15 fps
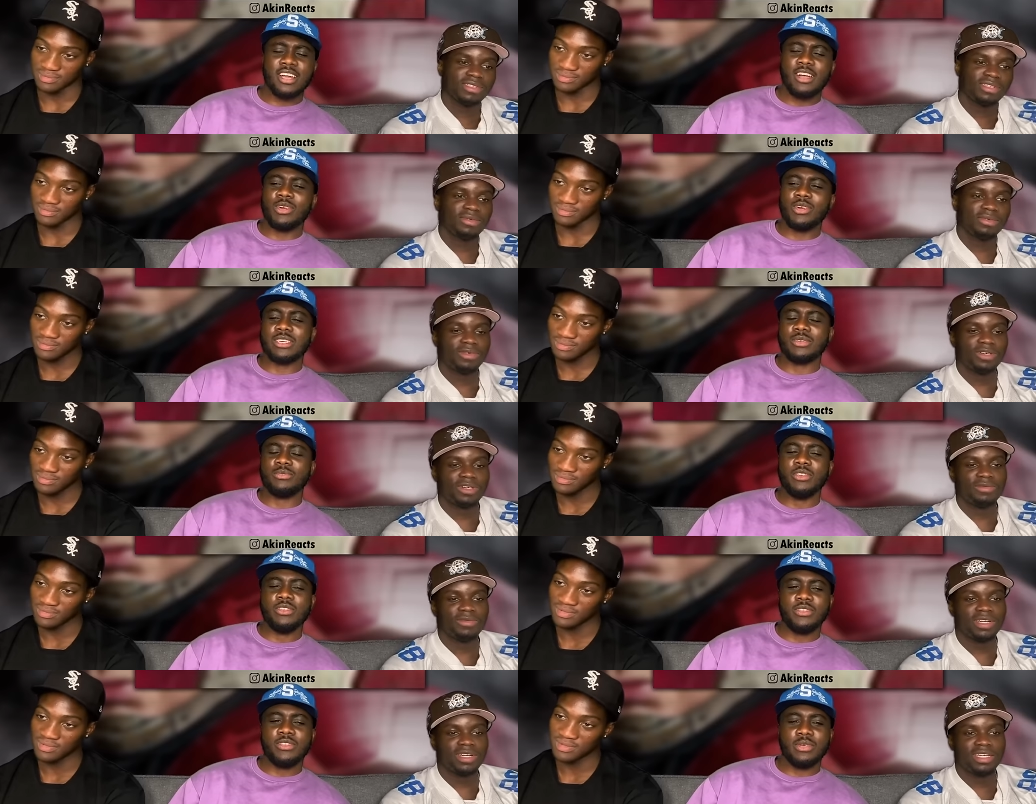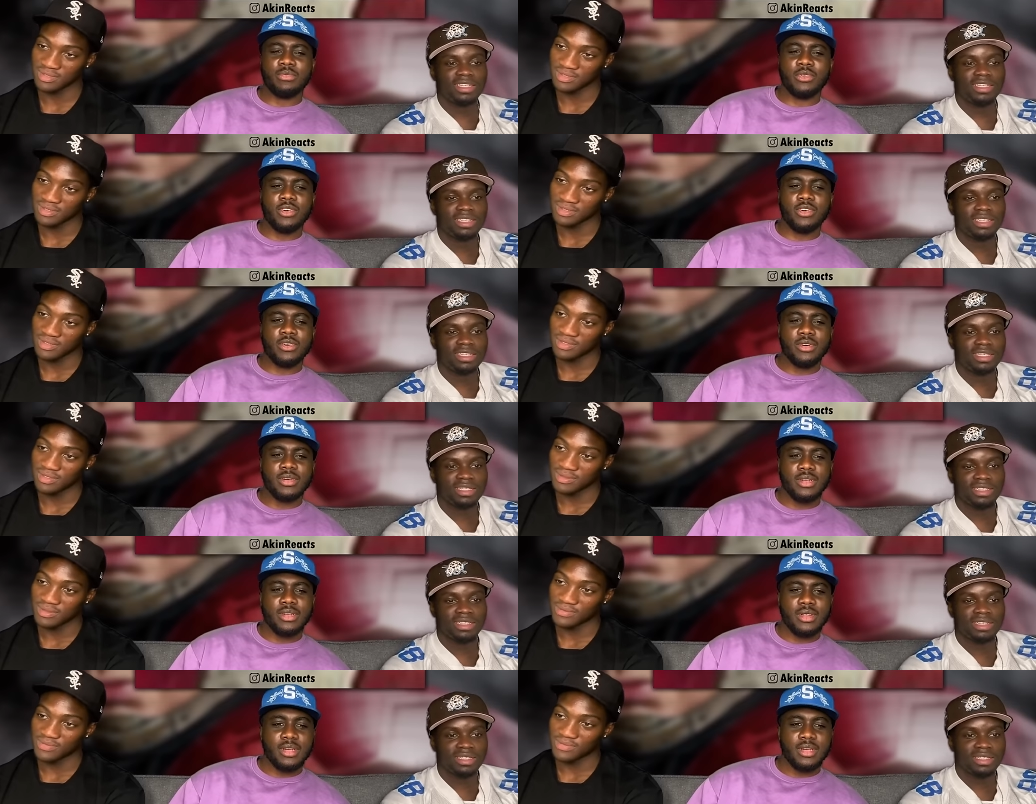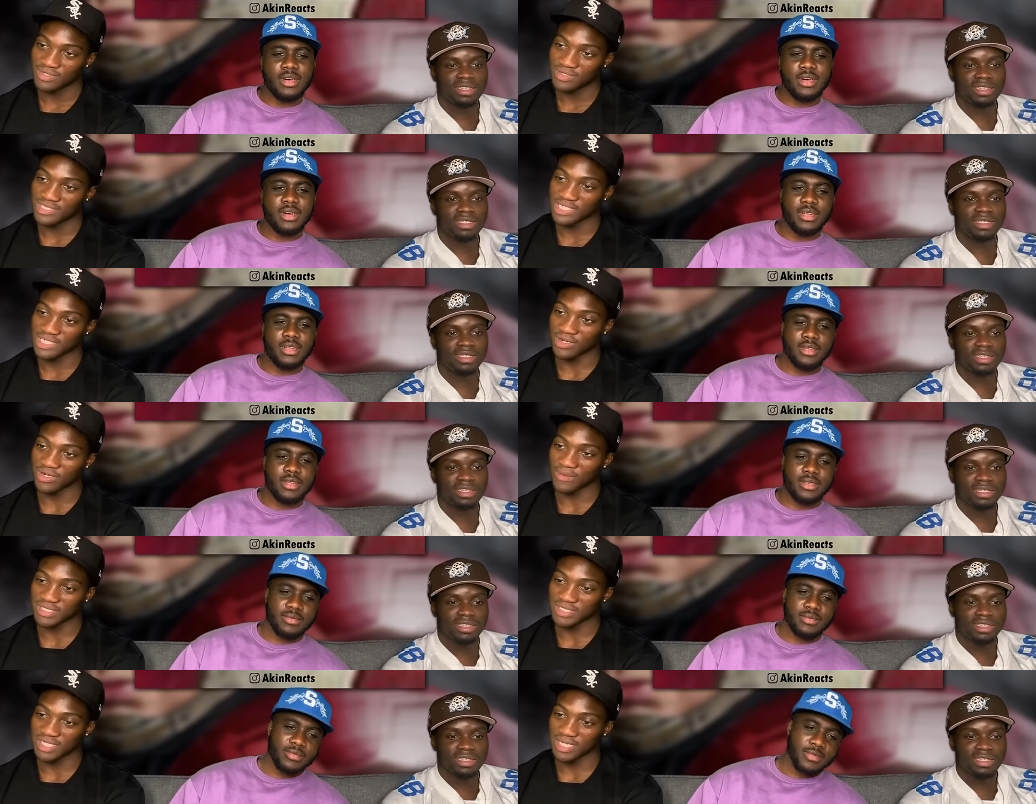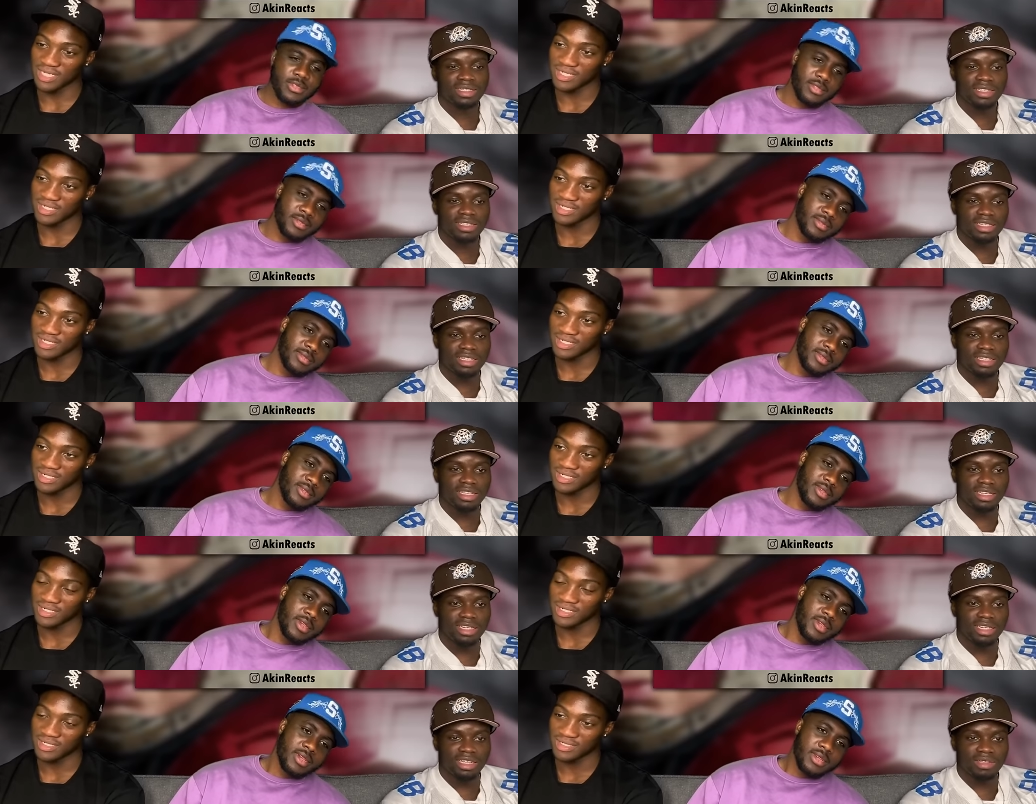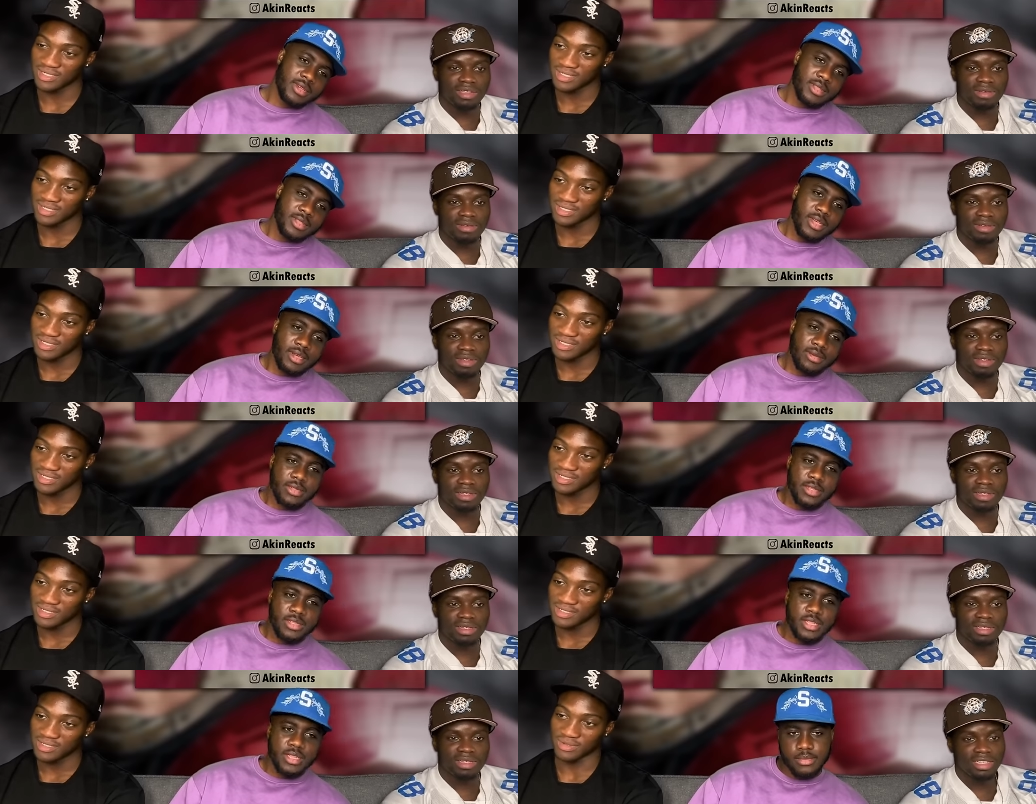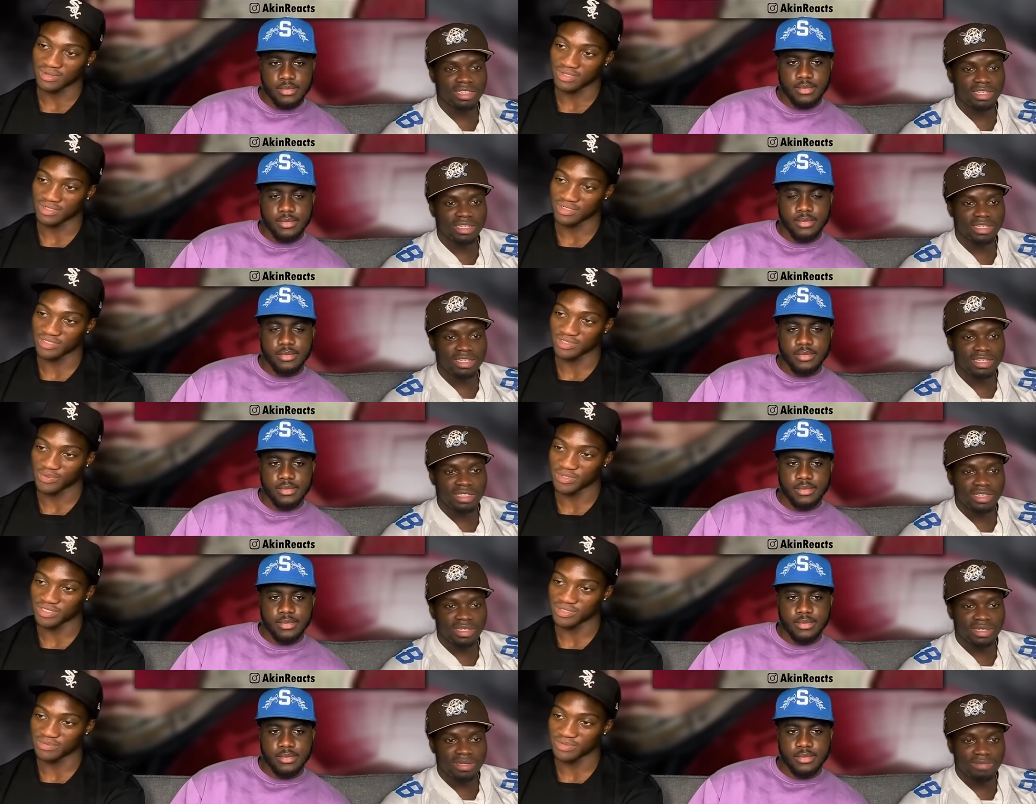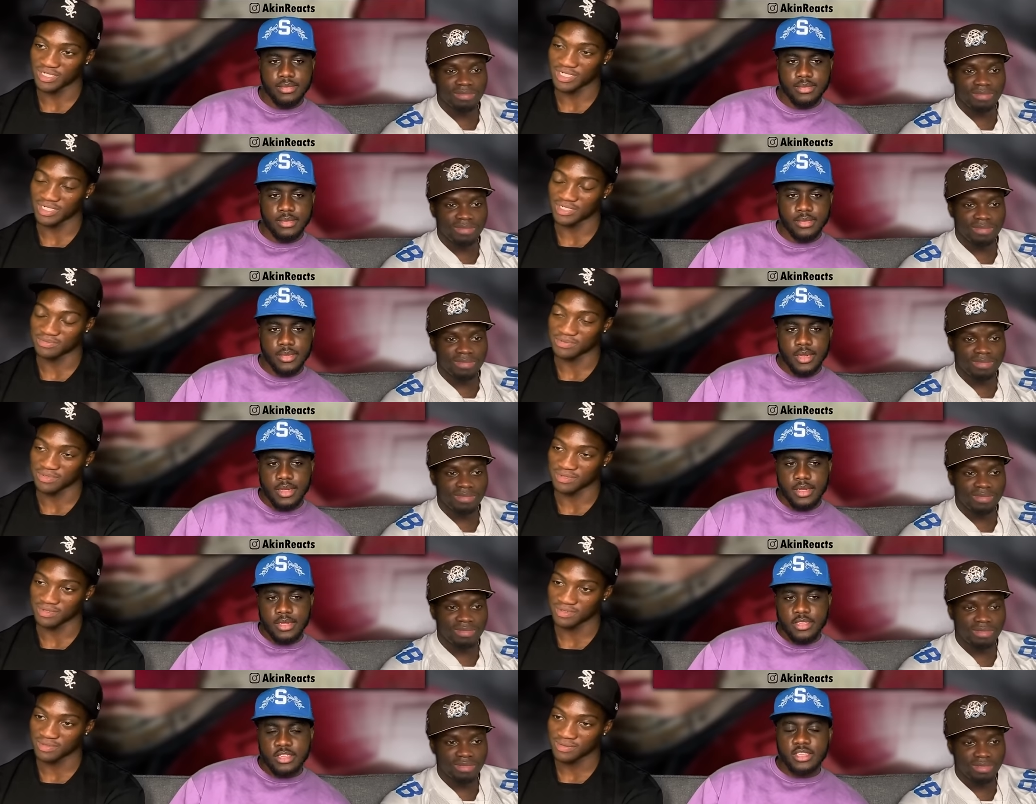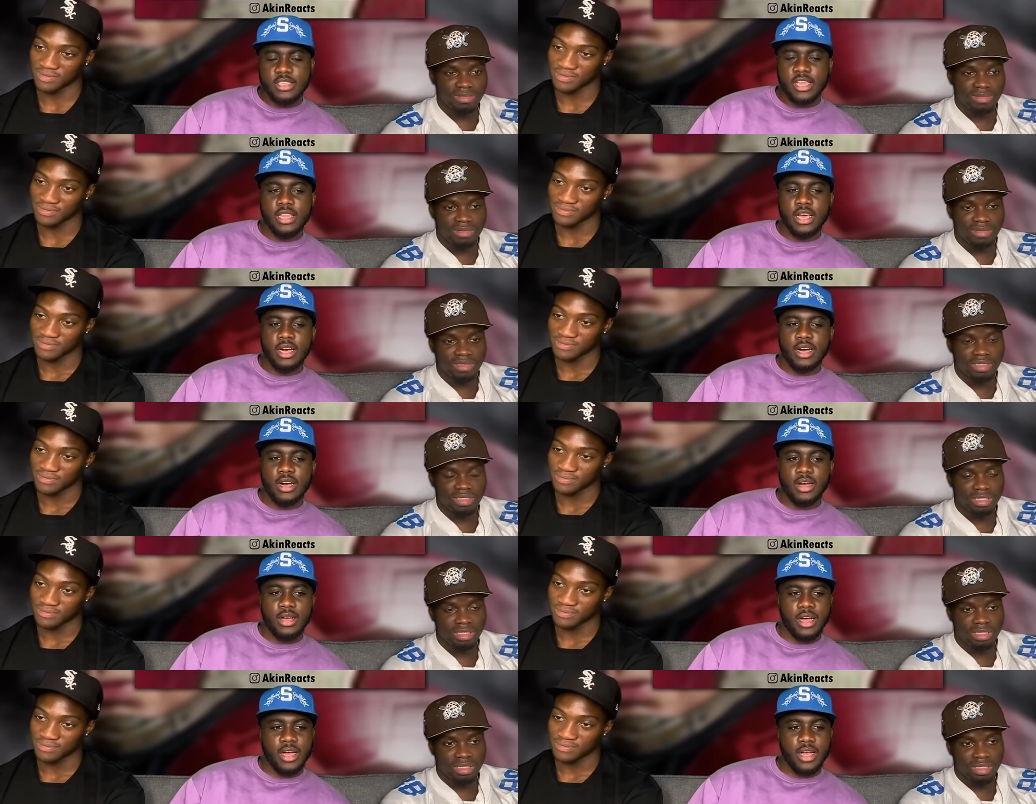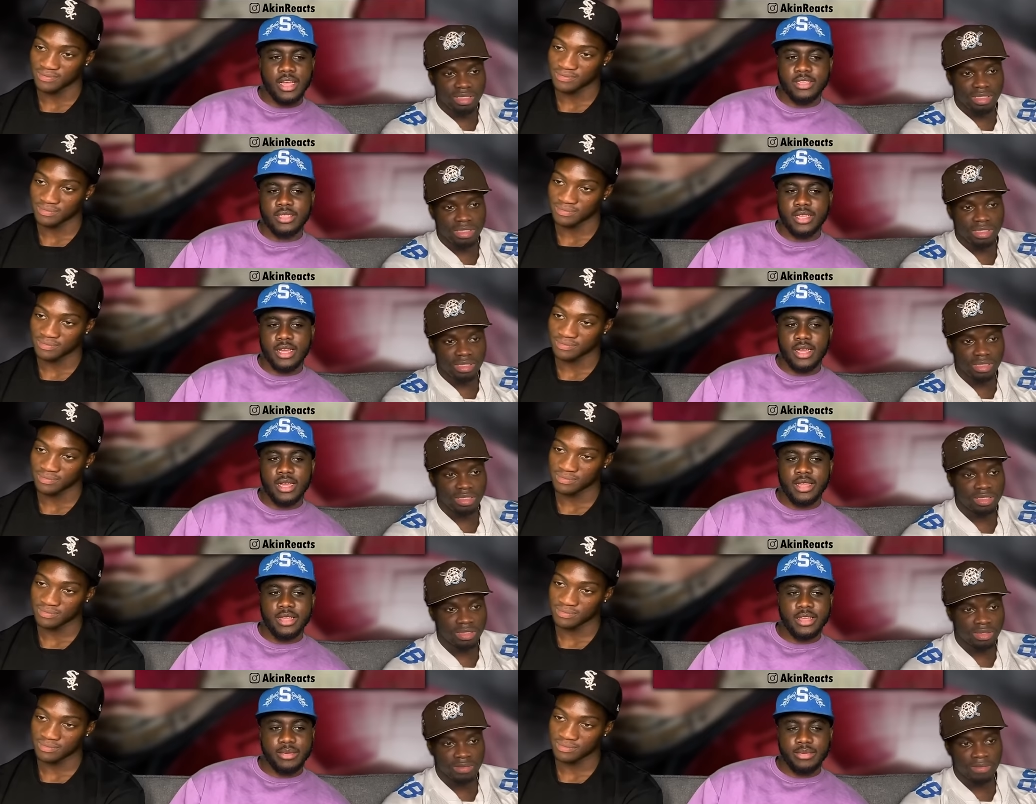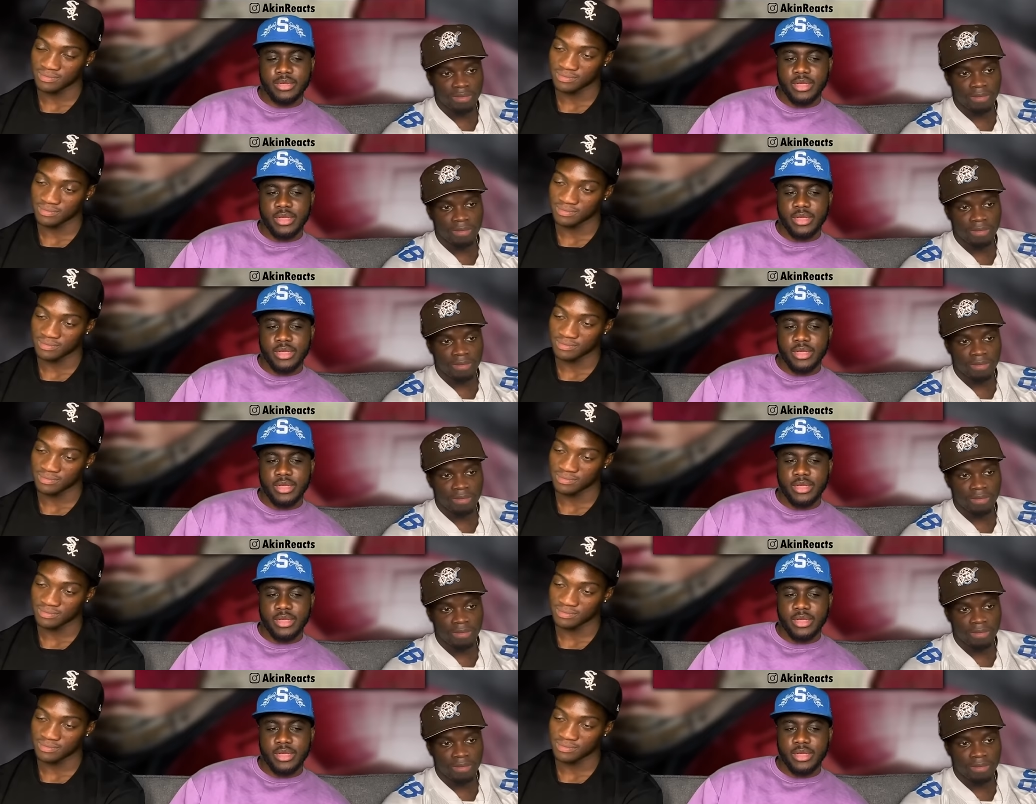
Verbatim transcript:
Speaker 1: trying to watch on, a movie, man. bro.
Speaker 2: Really said, come outside. Damn.
Speaker 1: Damn, this thing. He's just a punching bag at this point. Just stay down. Uh, I guess it keeps